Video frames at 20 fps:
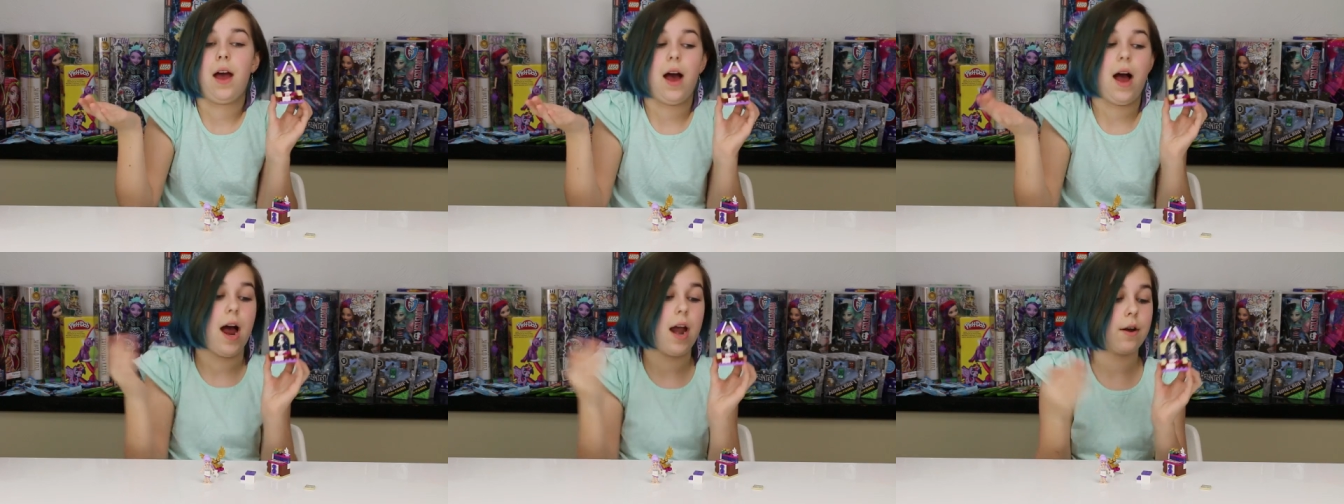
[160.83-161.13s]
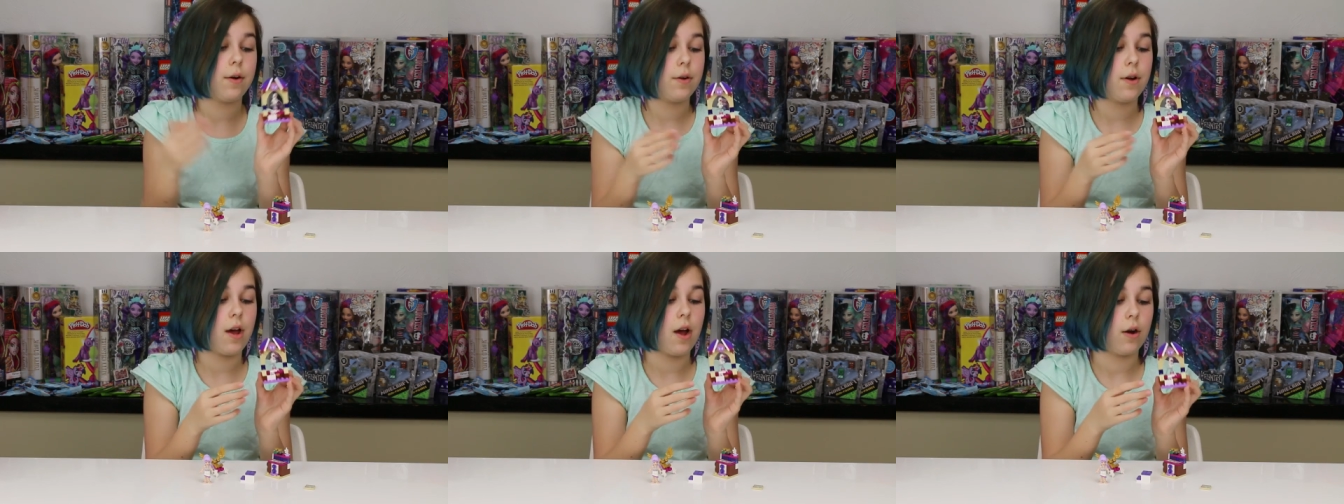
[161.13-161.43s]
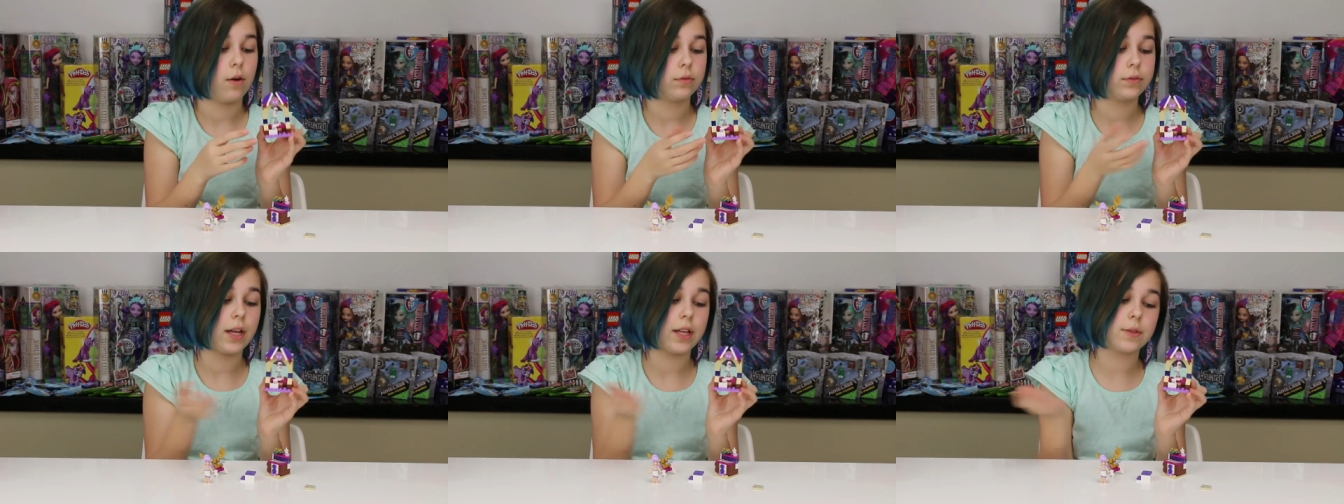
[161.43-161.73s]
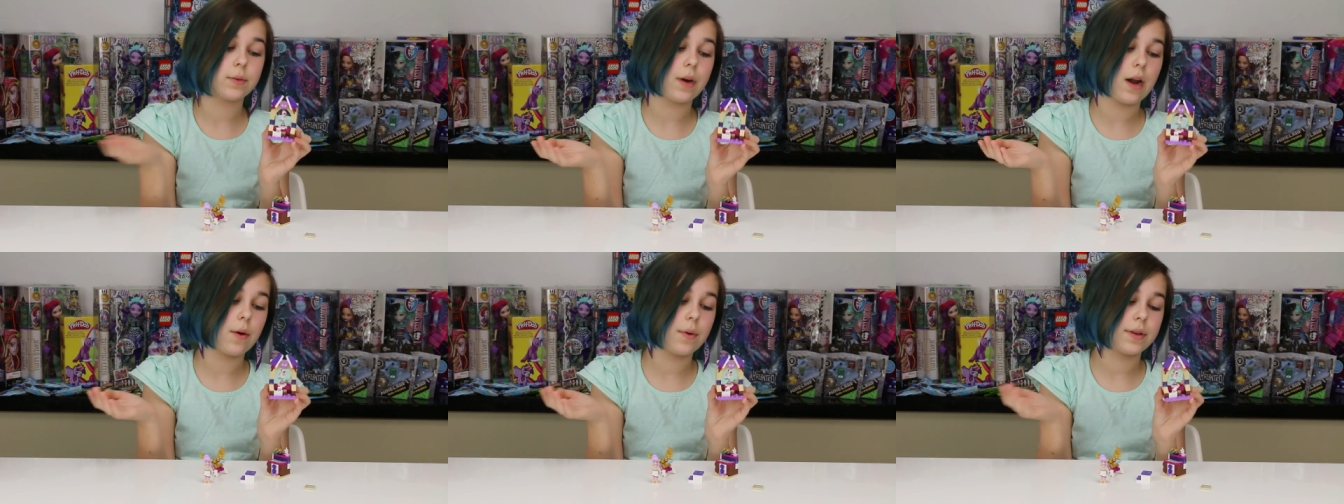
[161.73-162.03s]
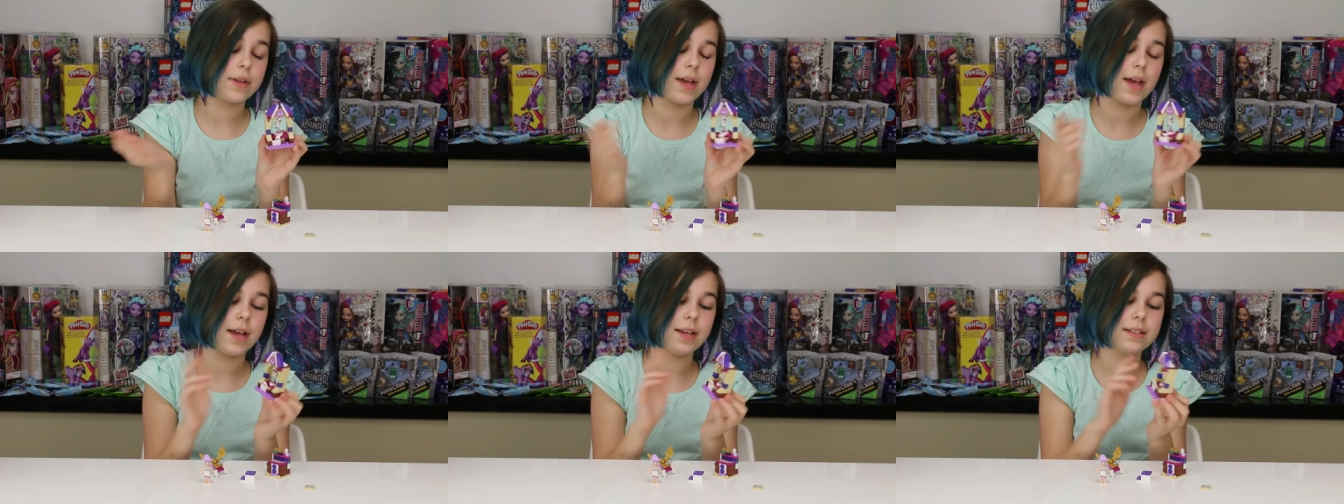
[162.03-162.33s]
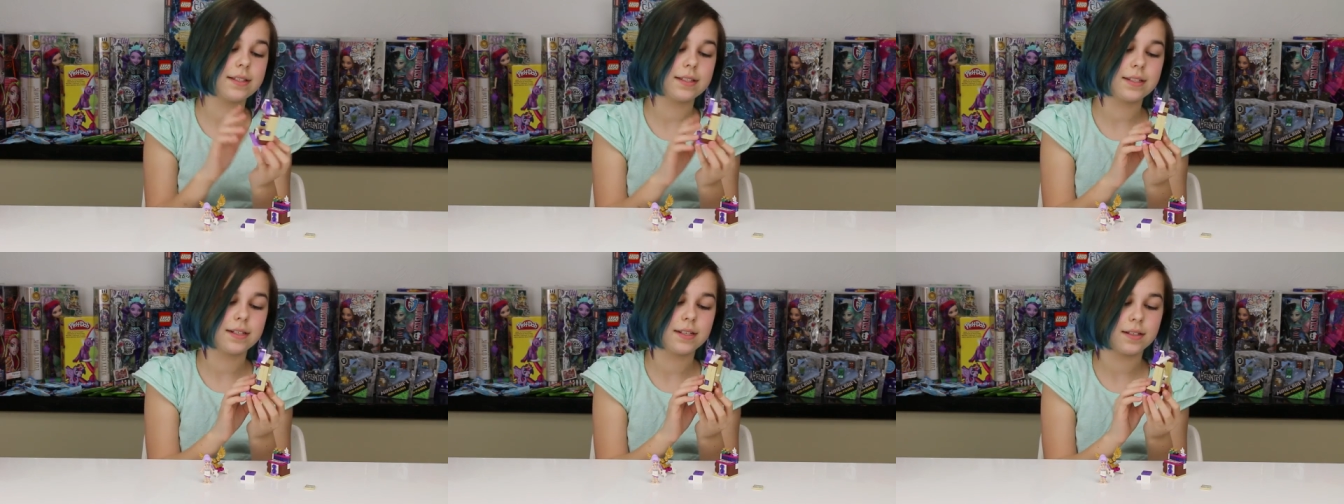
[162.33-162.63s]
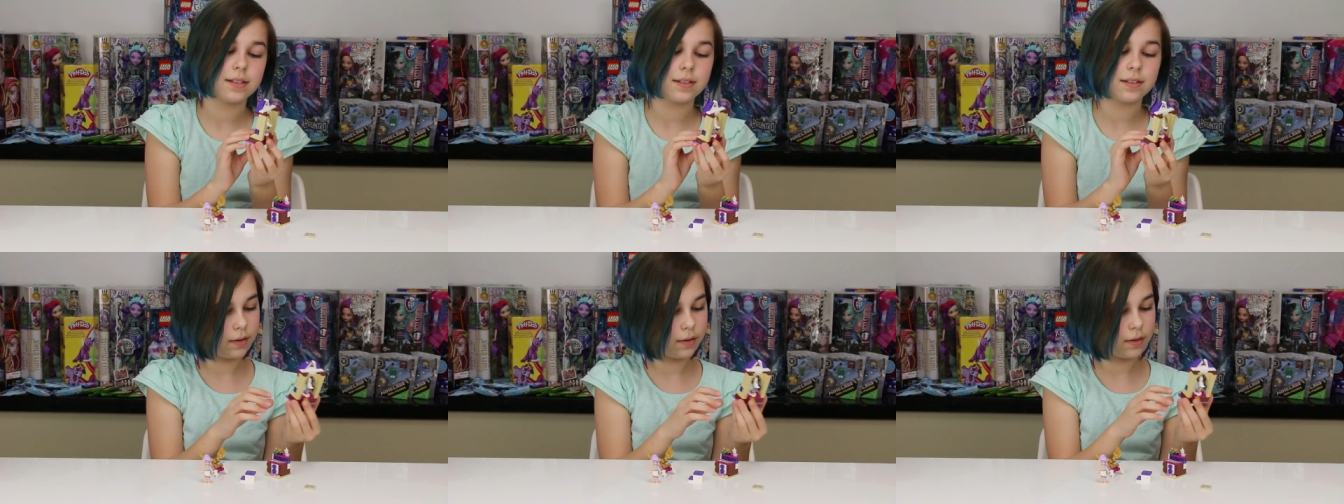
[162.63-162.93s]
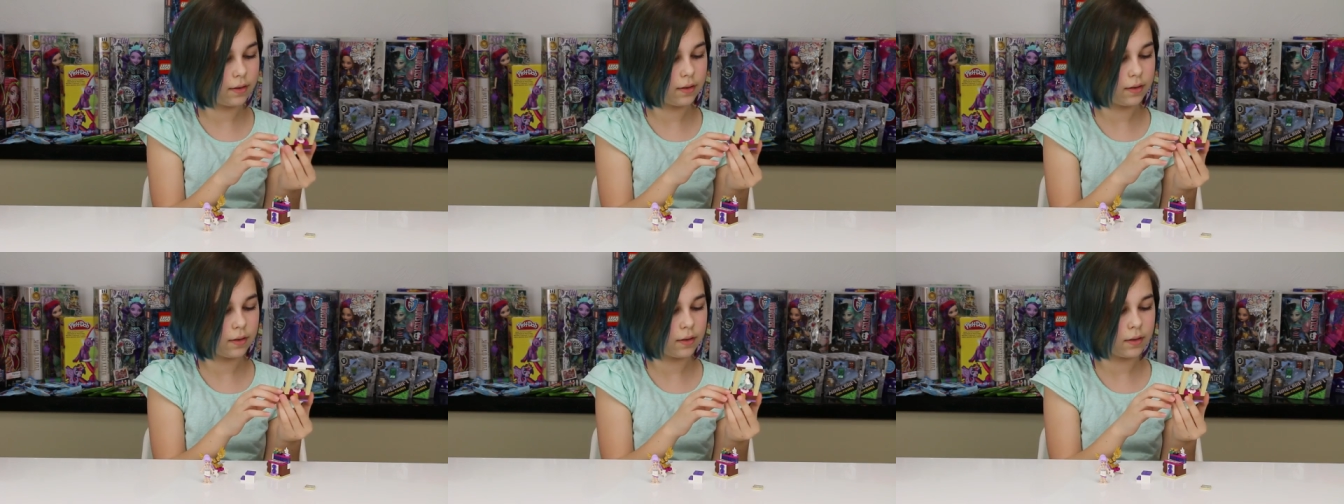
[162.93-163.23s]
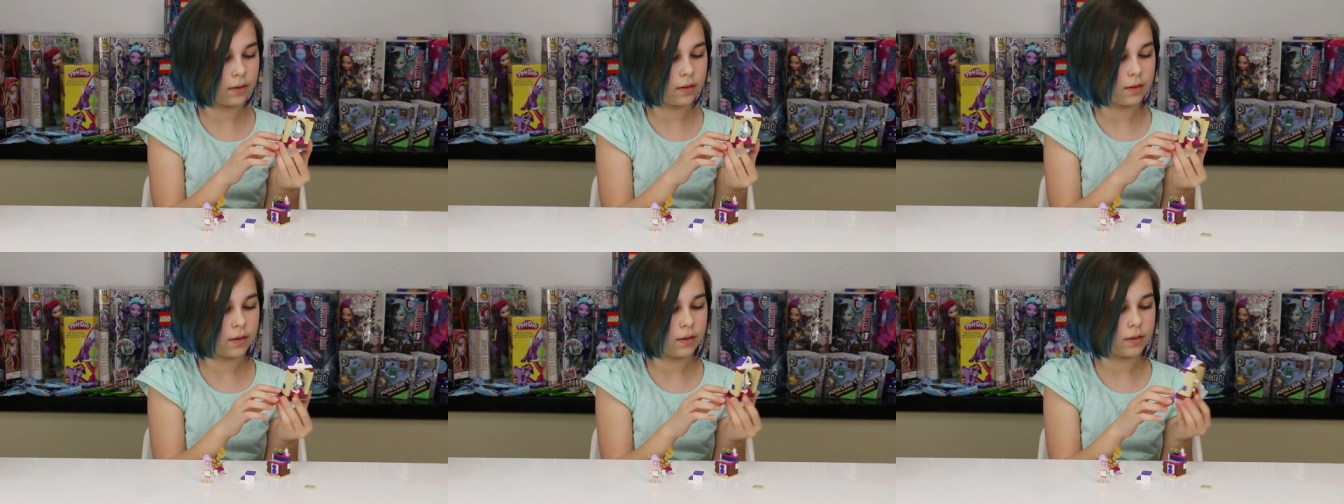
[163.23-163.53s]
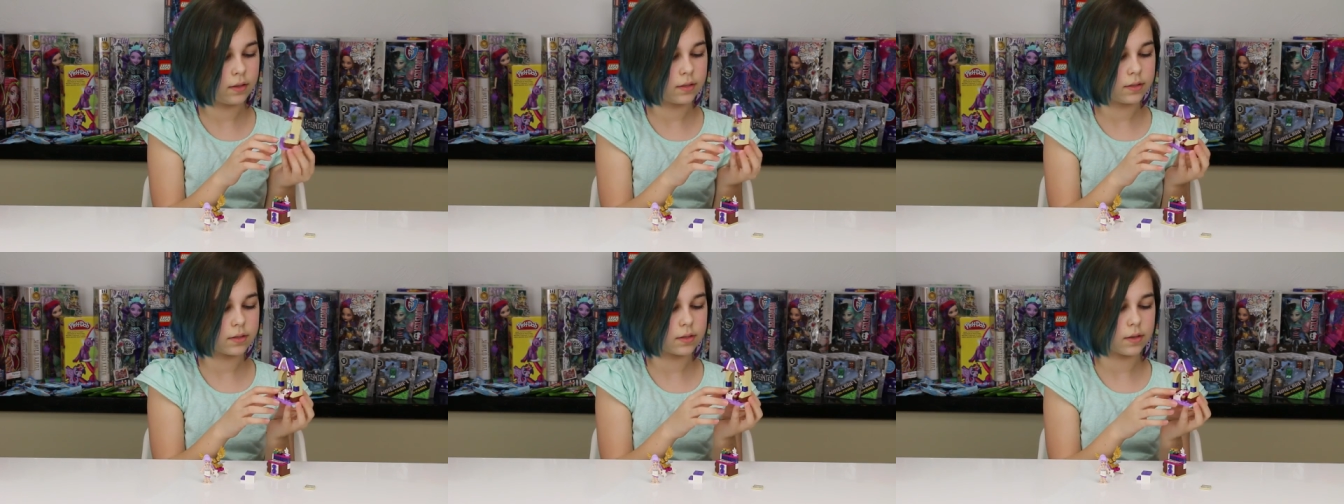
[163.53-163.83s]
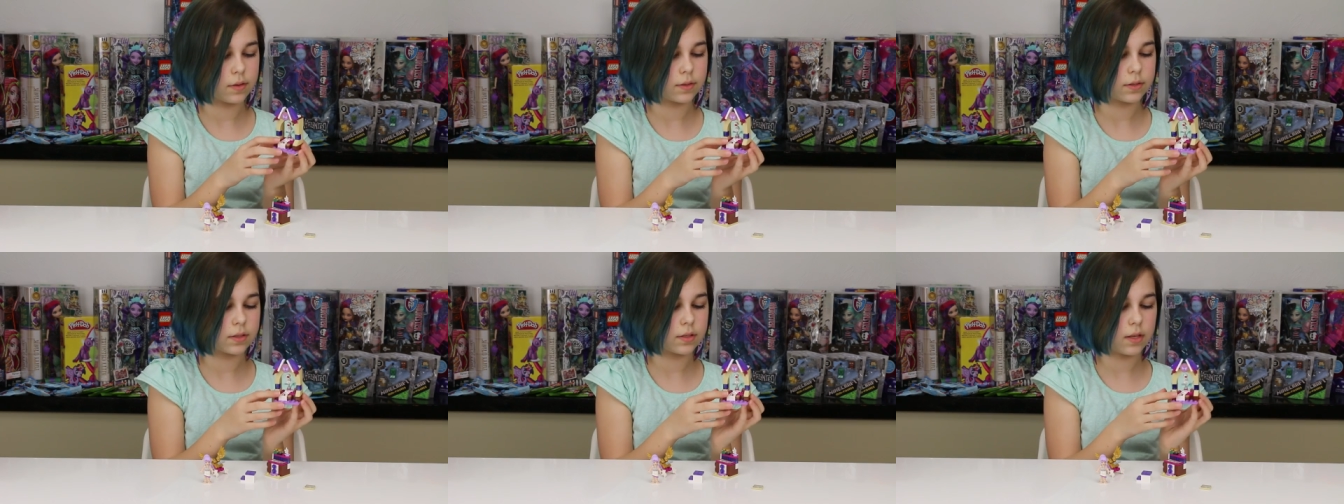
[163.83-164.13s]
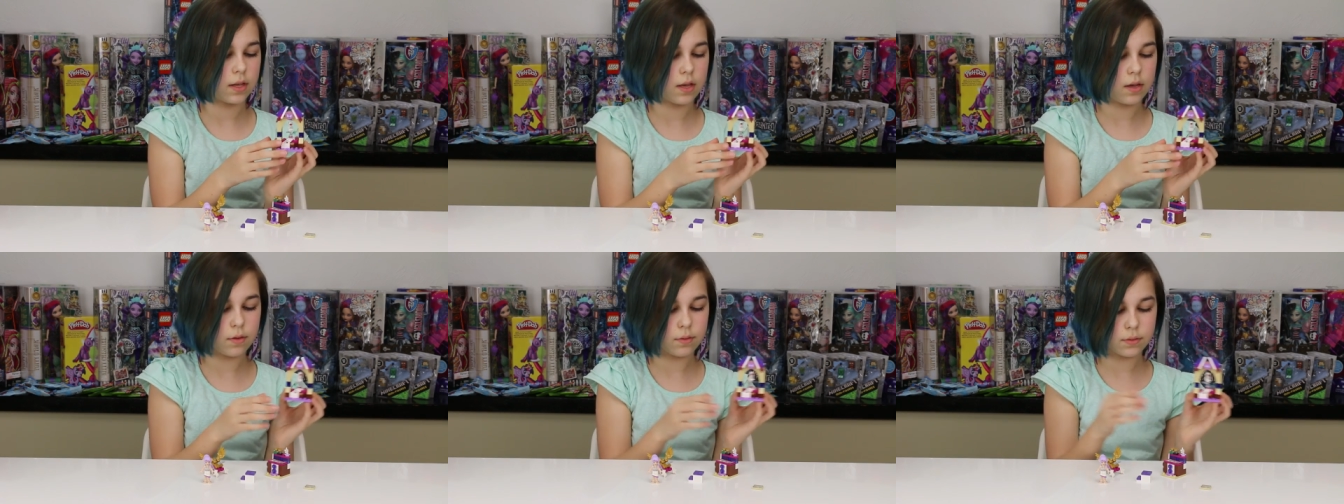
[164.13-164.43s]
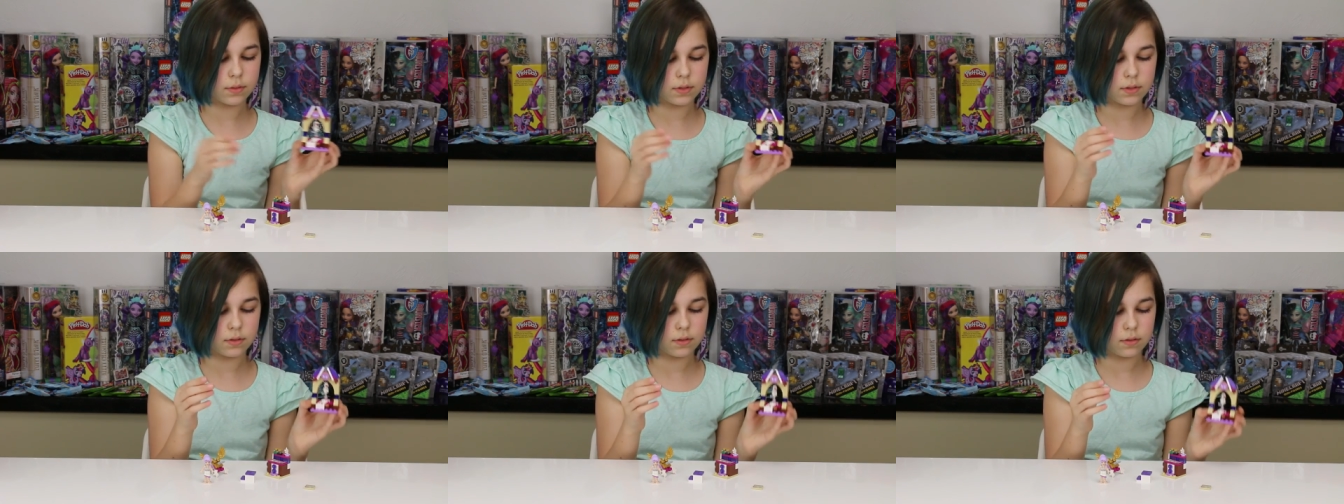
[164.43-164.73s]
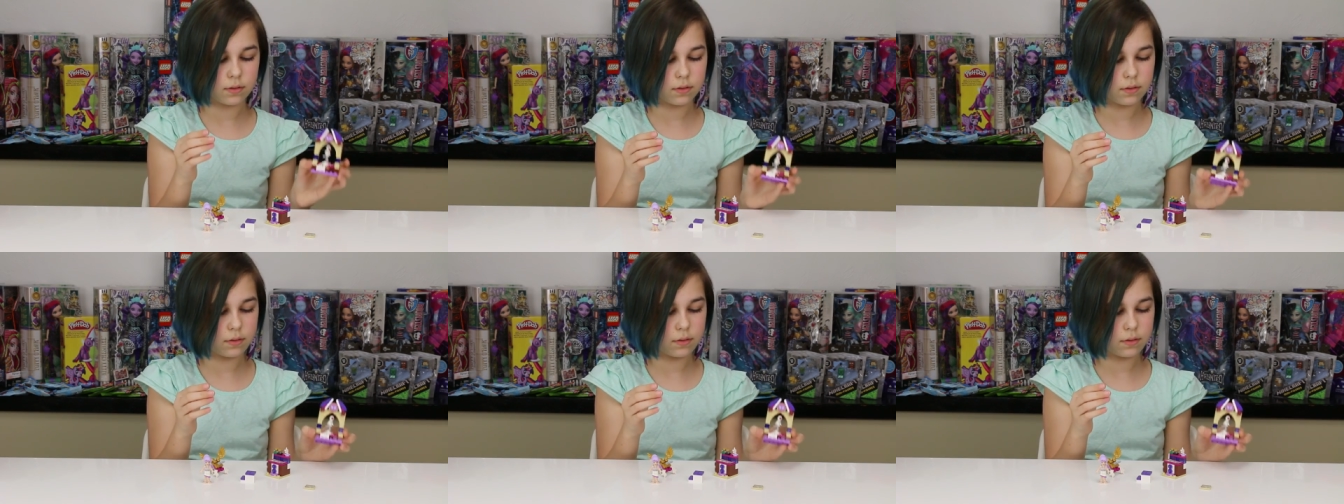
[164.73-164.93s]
I don't know, that's what I would guess. So it's cute.